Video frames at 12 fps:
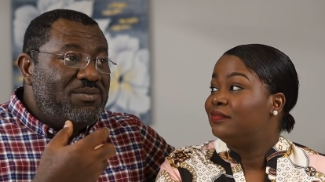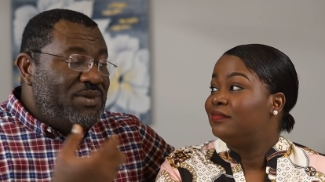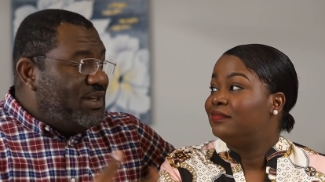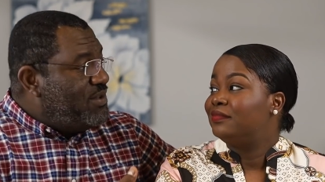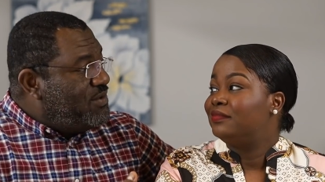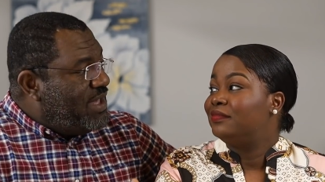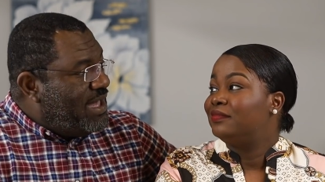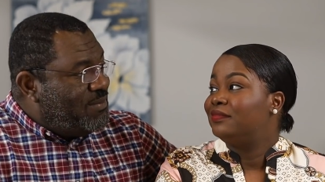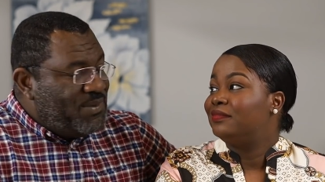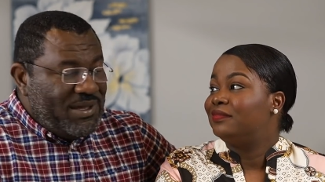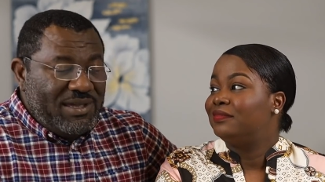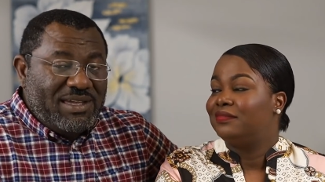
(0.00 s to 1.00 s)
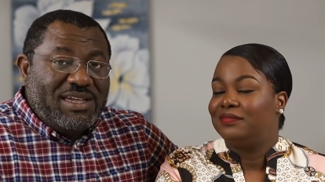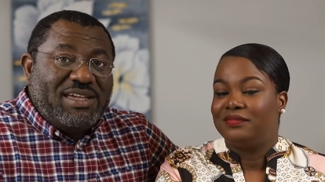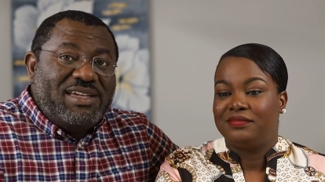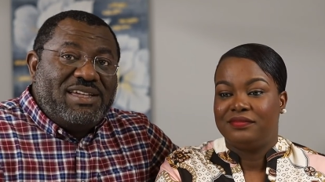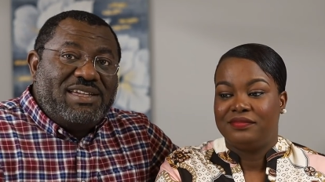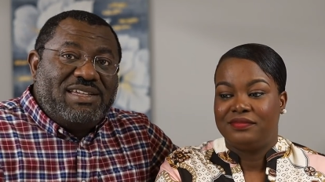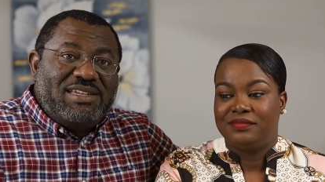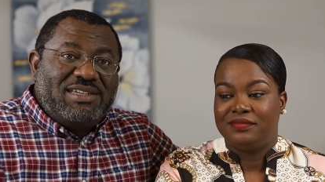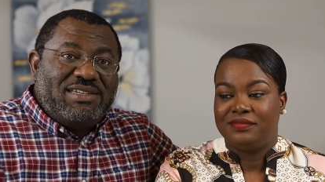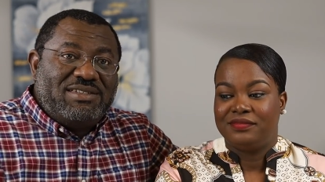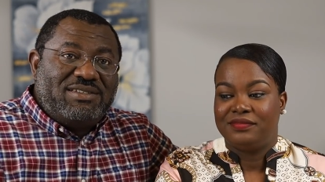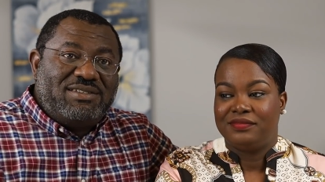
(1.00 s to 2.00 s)
Speaker 1: making you happy.
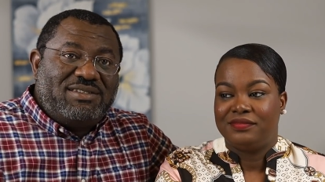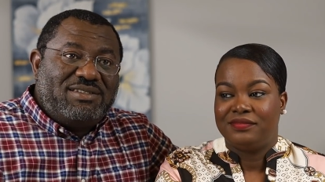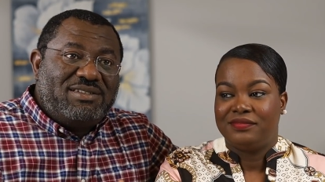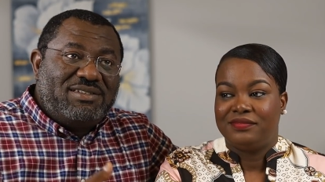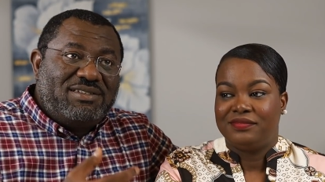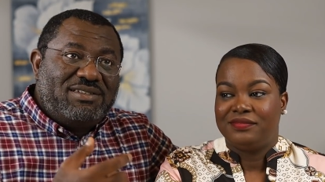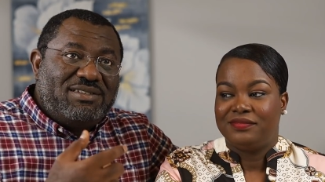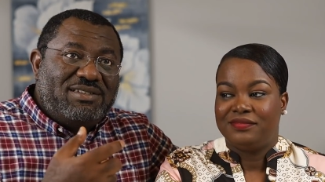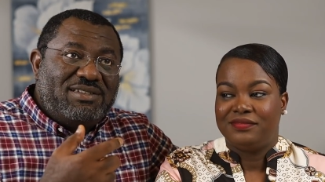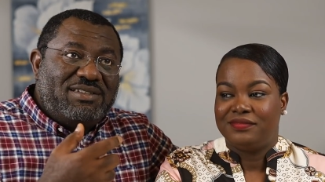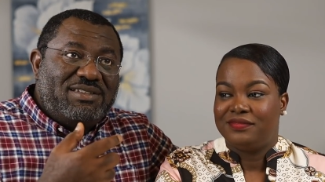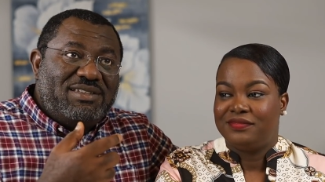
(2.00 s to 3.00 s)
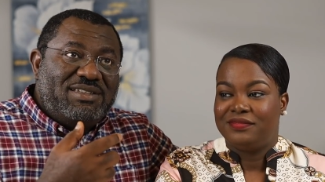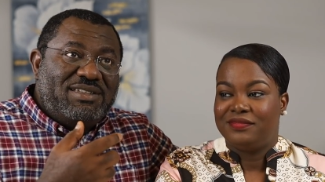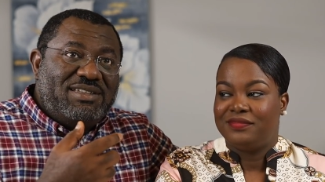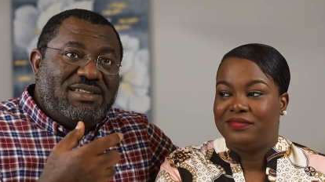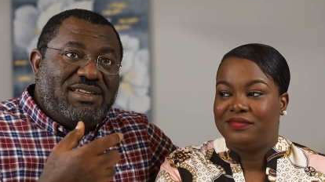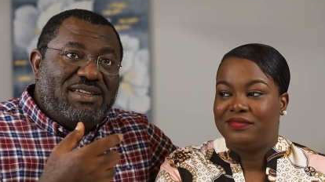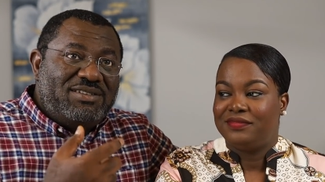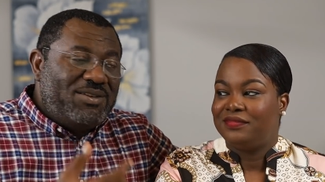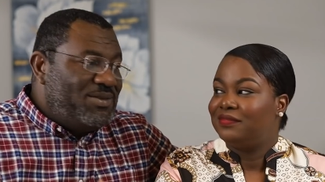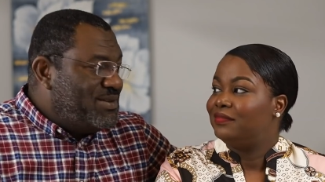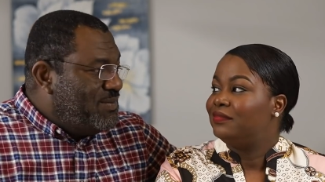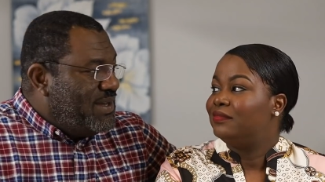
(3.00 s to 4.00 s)
Is it's
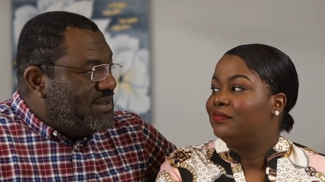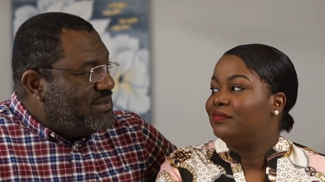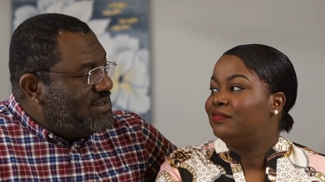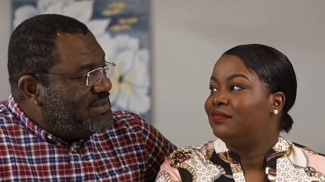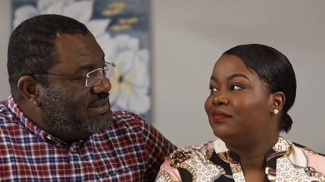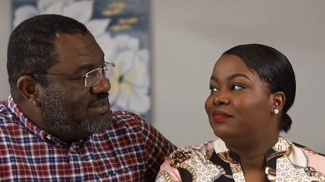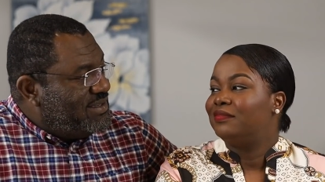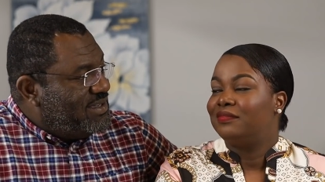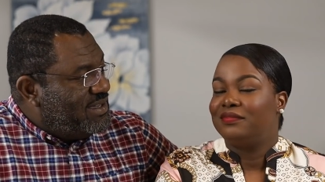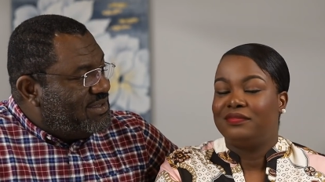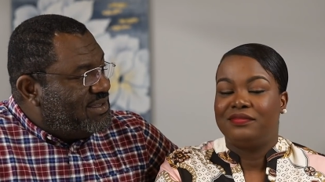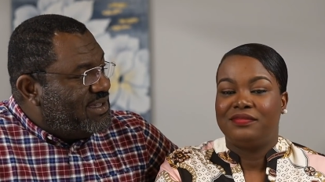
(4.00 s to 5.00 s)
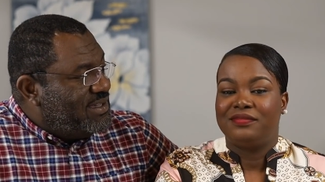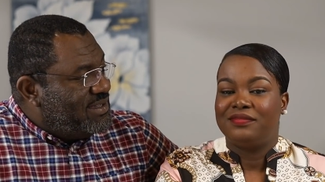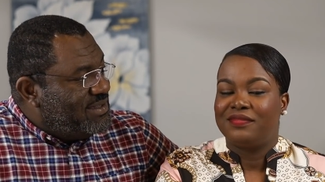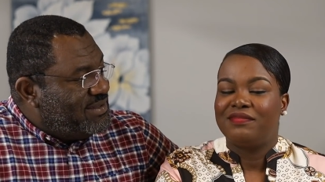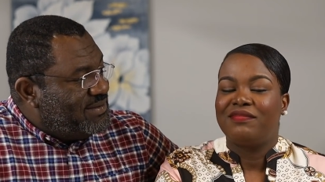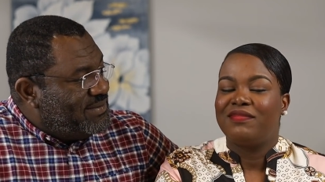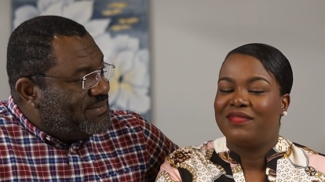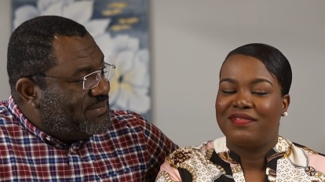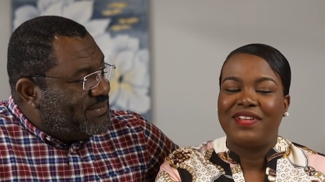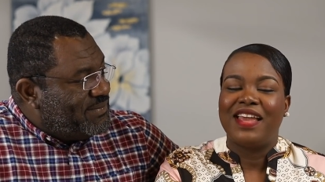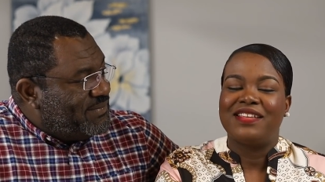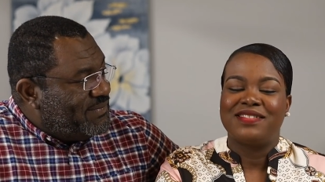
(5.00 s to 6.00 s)
always best, I think.
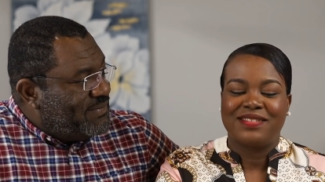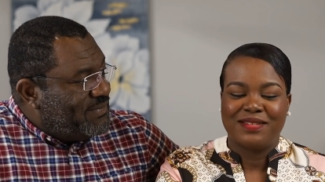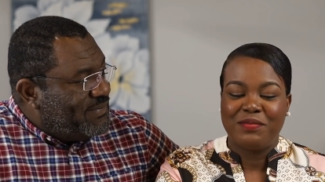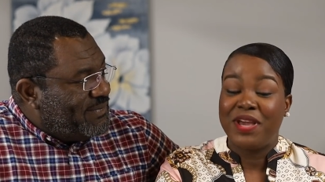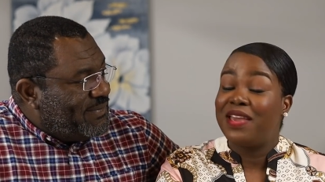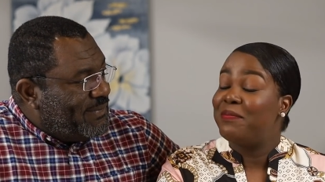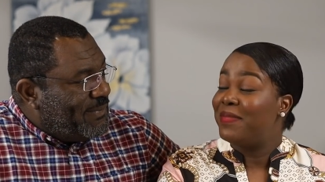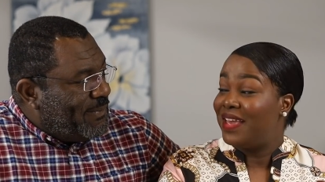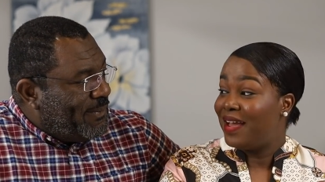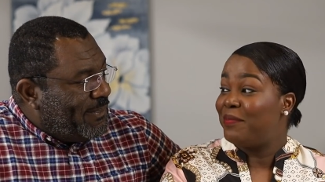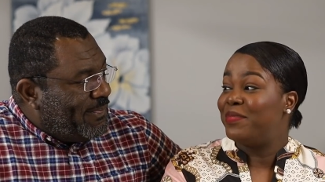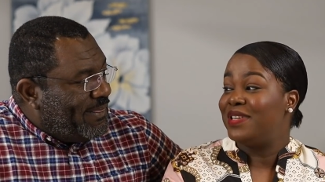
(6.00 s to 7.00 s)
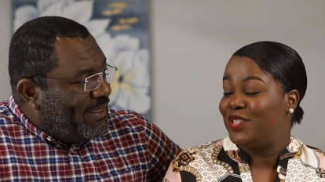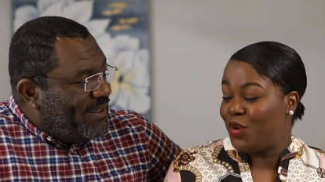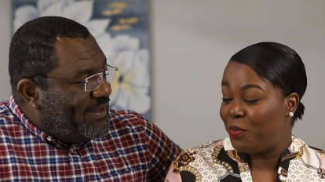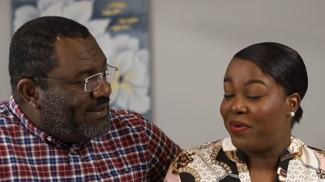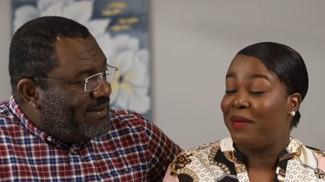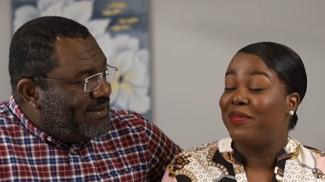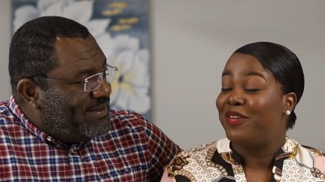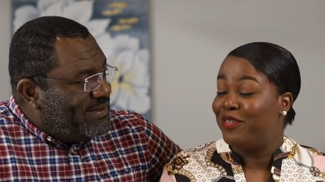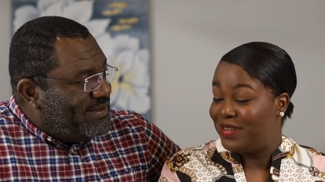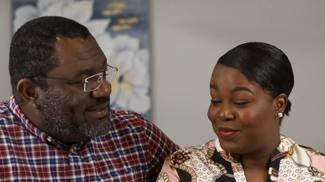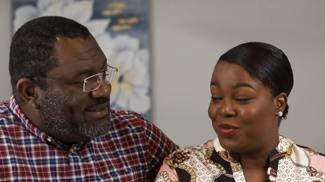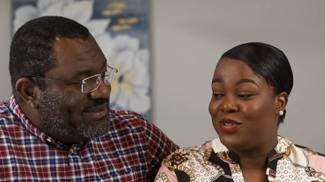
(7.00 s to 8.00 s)
Speaker 2: Yes, making me happy is your primary
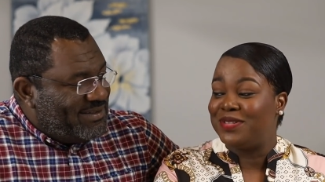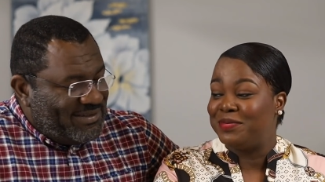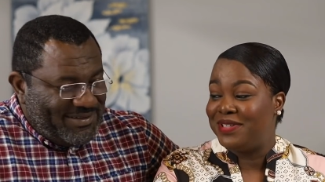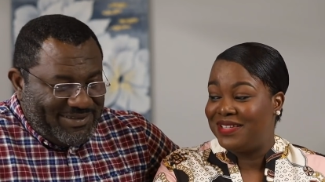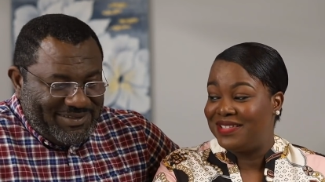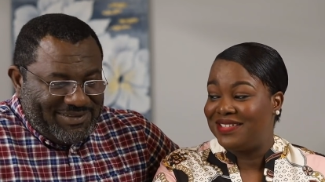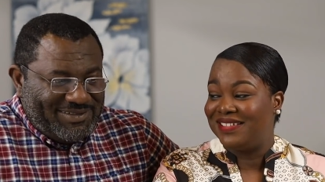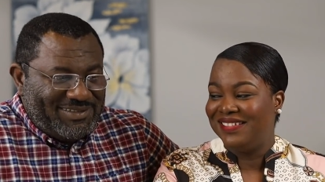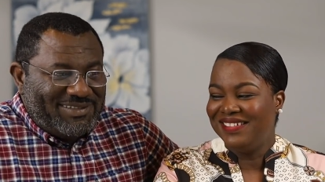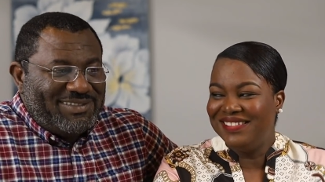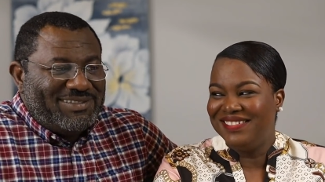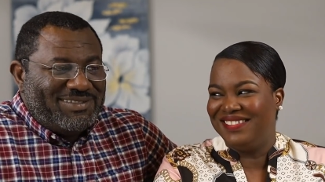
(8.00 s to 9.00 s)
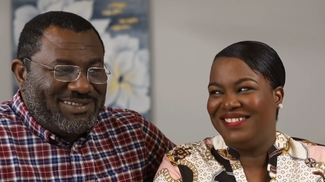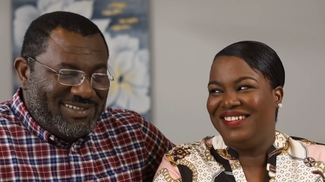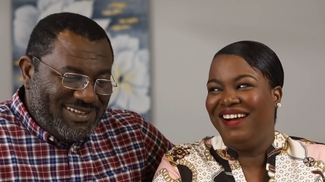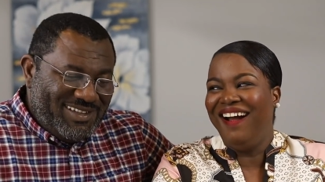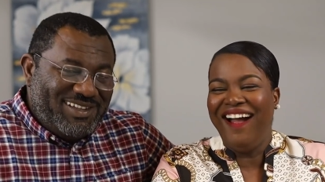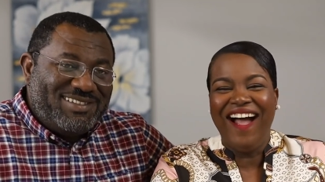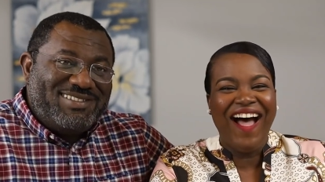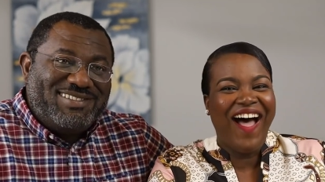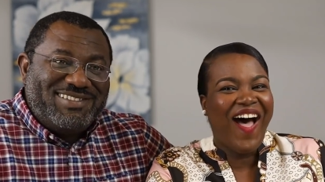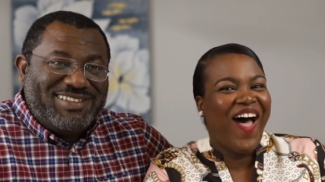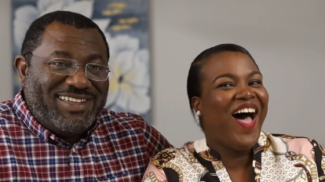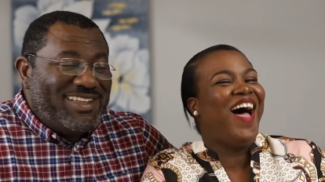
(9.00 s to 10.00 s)
responsibility. Yes.
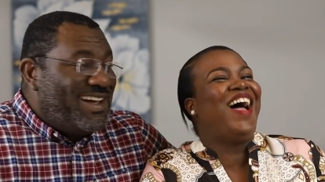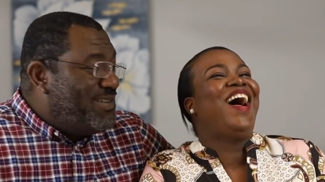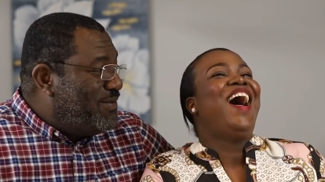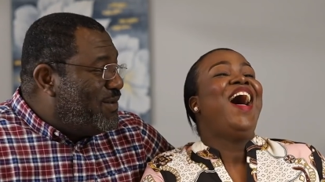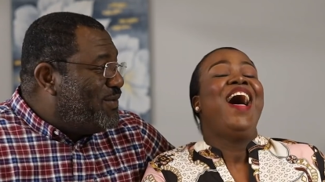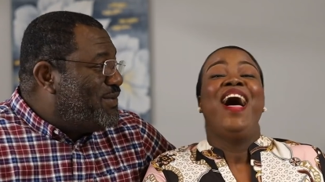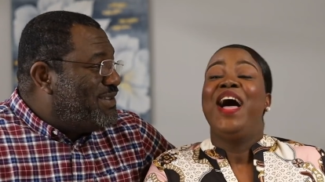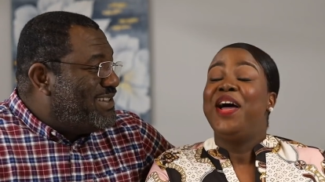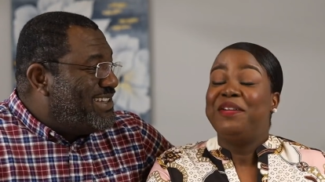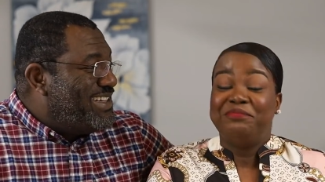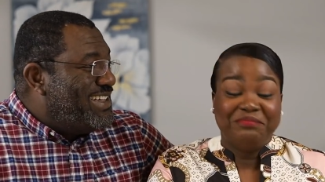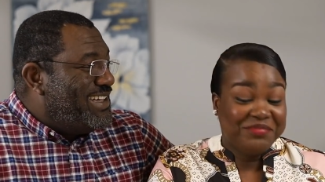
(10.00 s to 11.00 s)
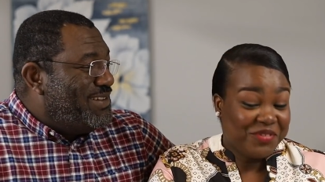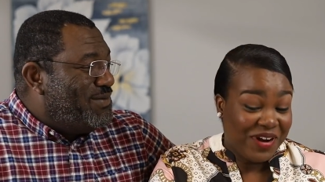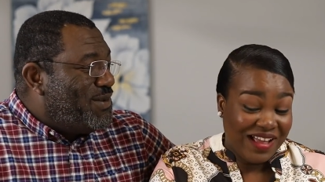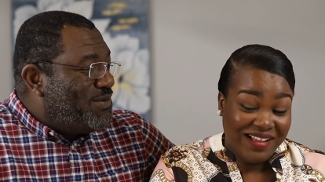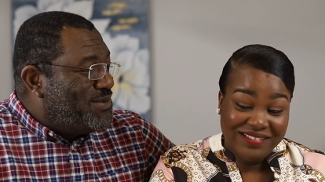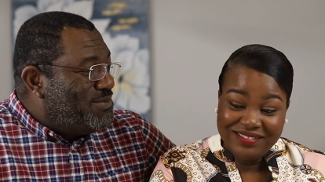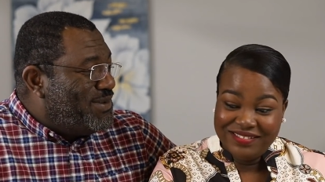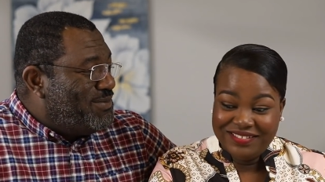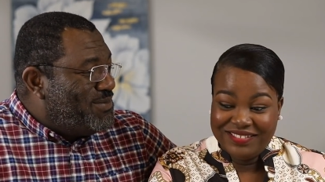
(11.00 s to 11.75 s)
And that involves, well,